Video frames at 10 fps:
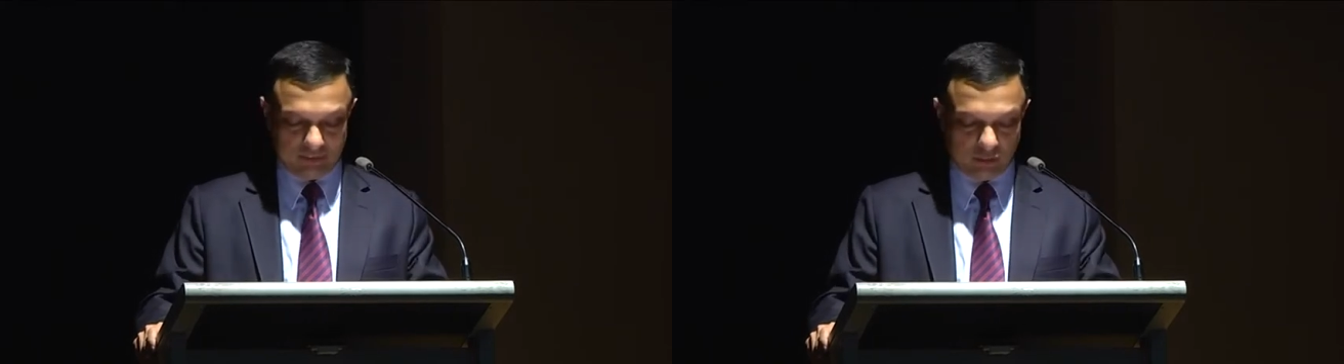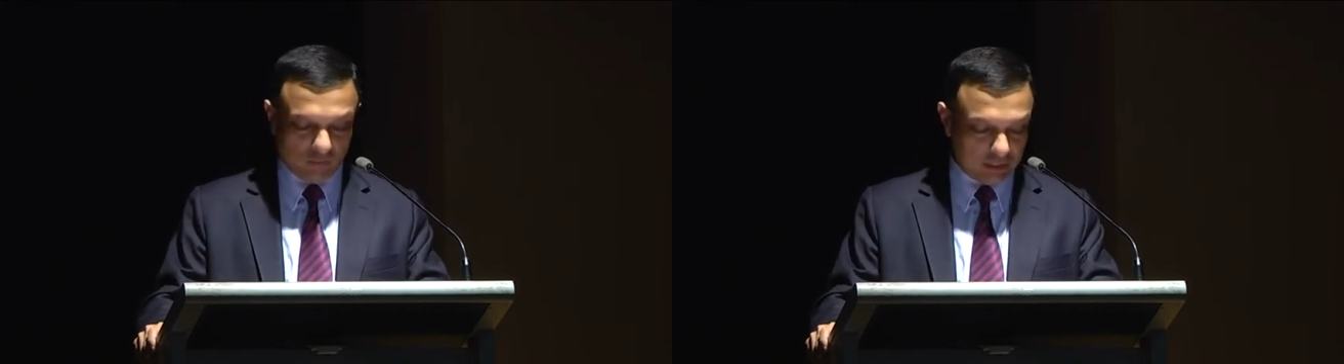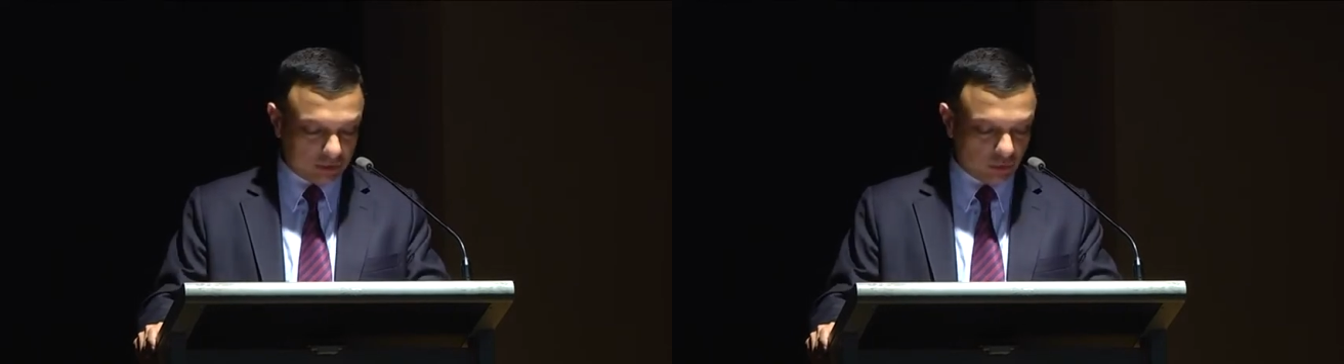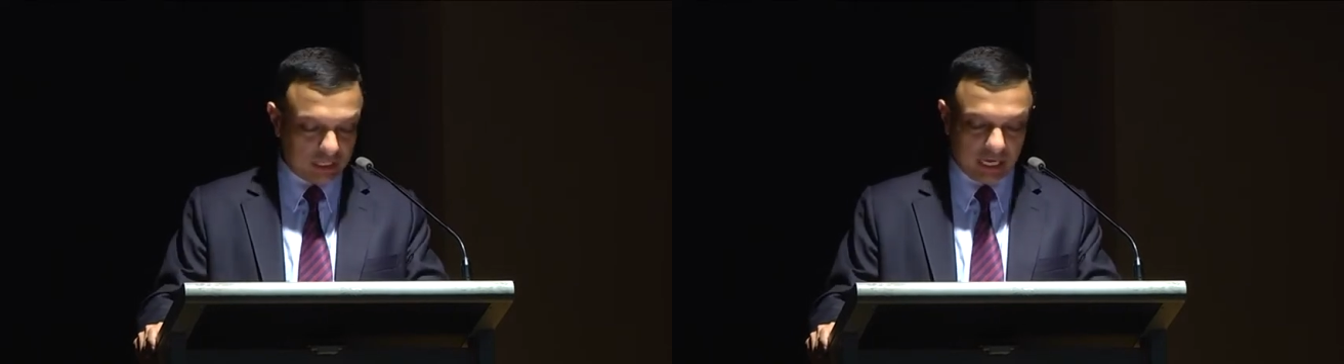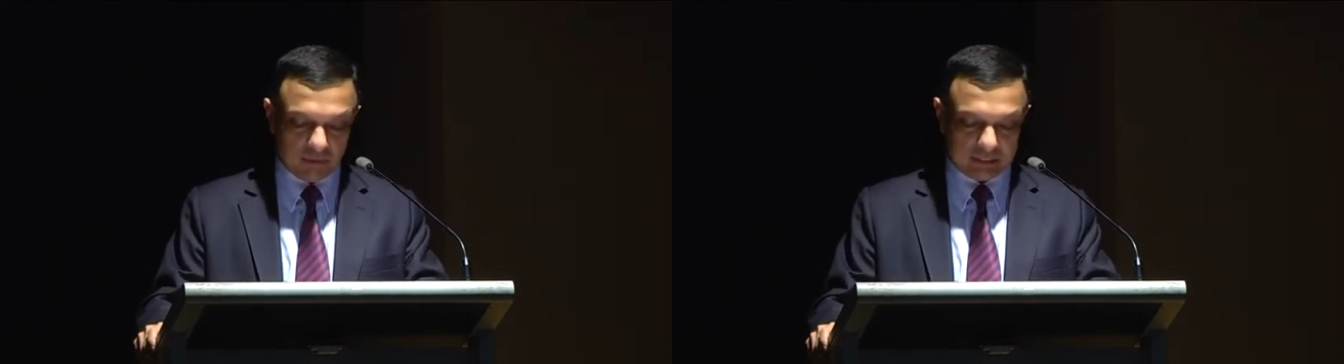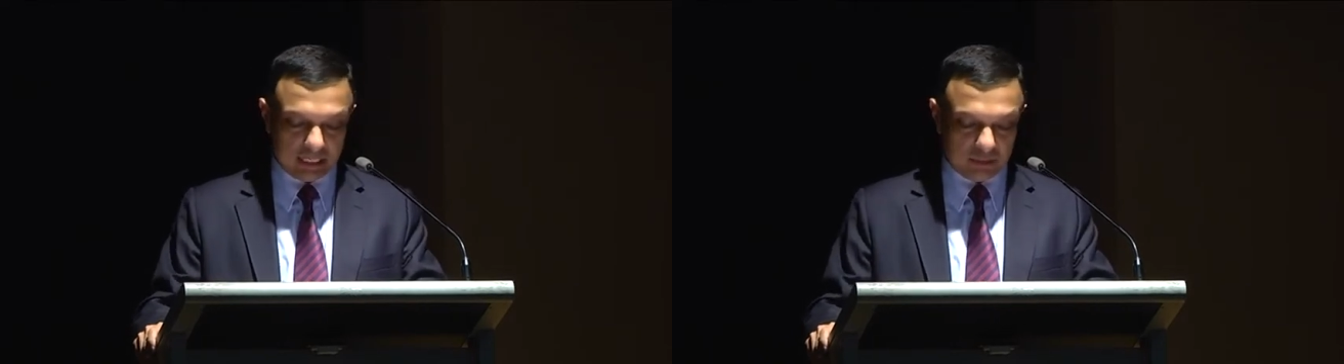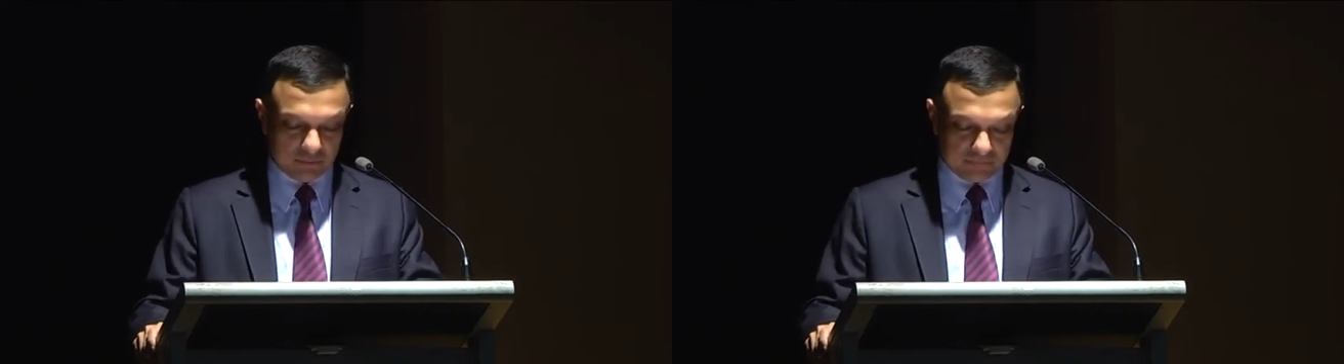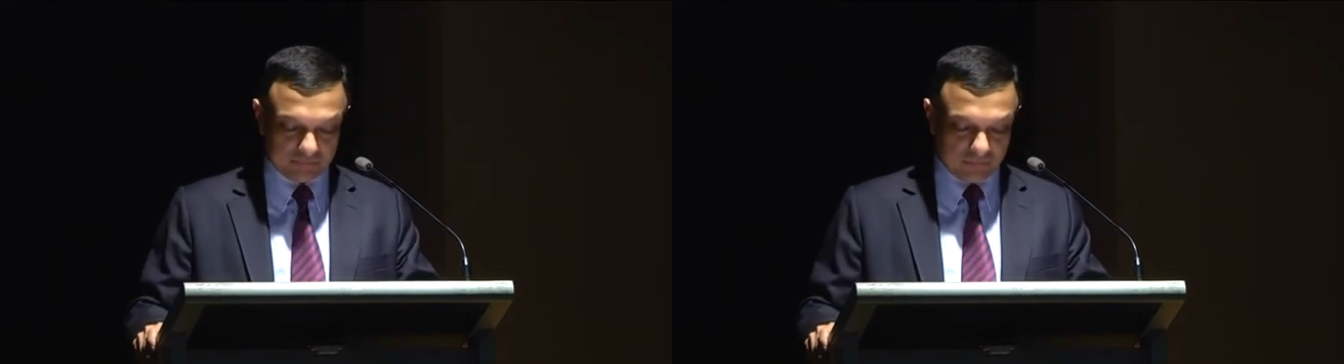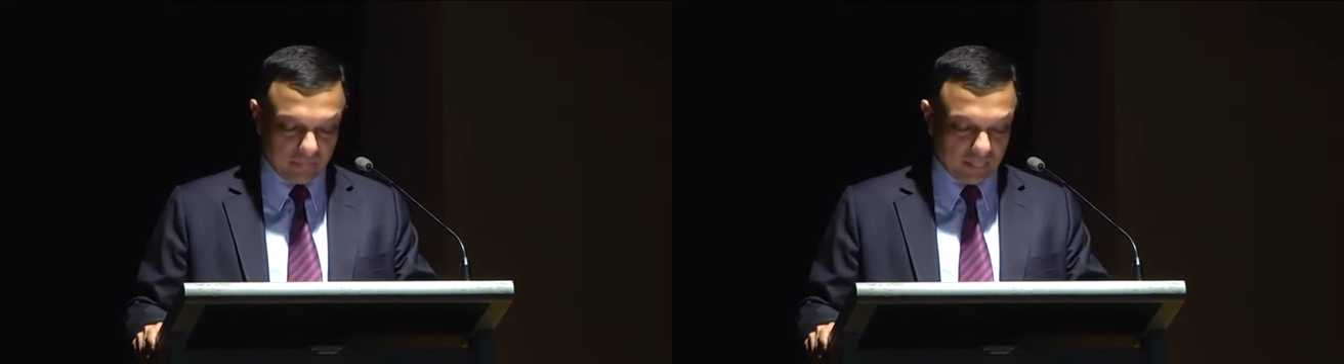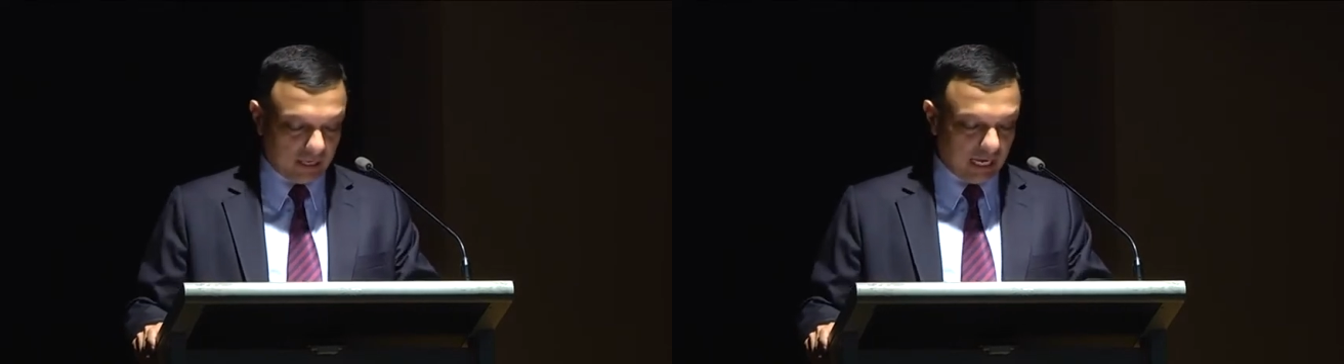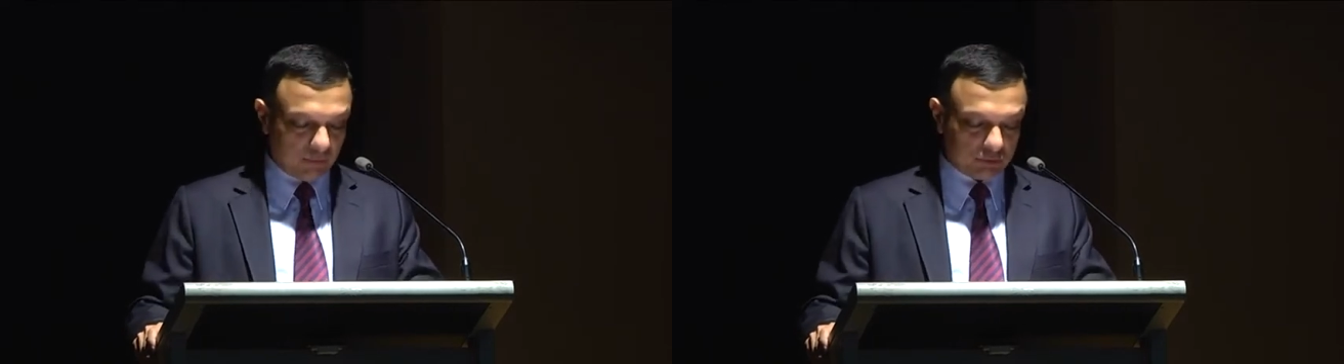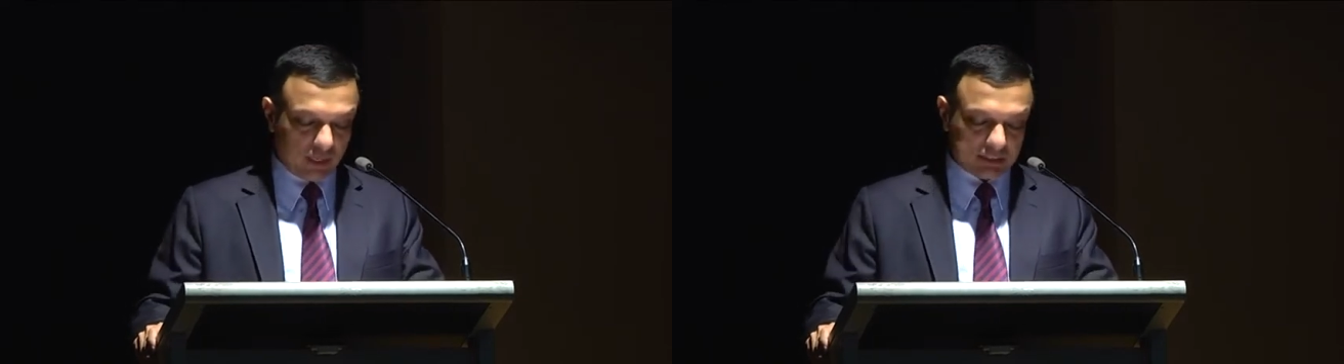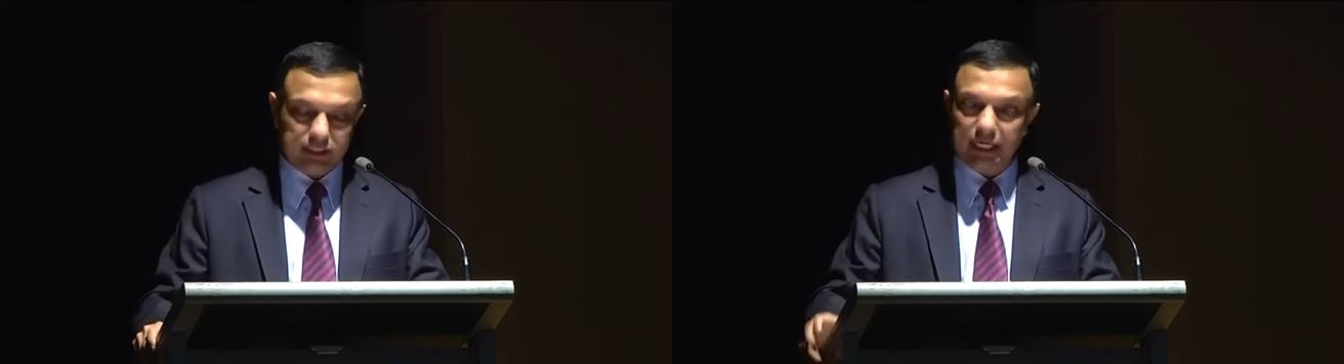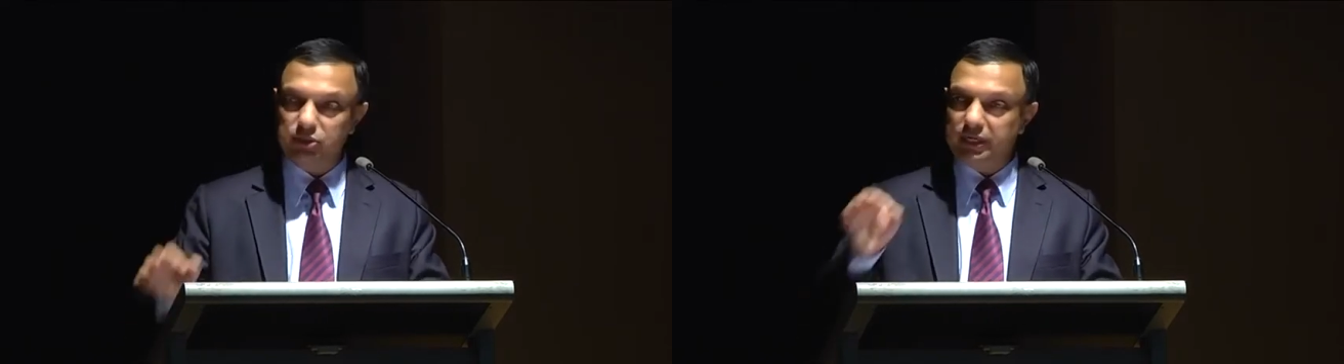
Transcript: You know, one story I will tell you I was once trying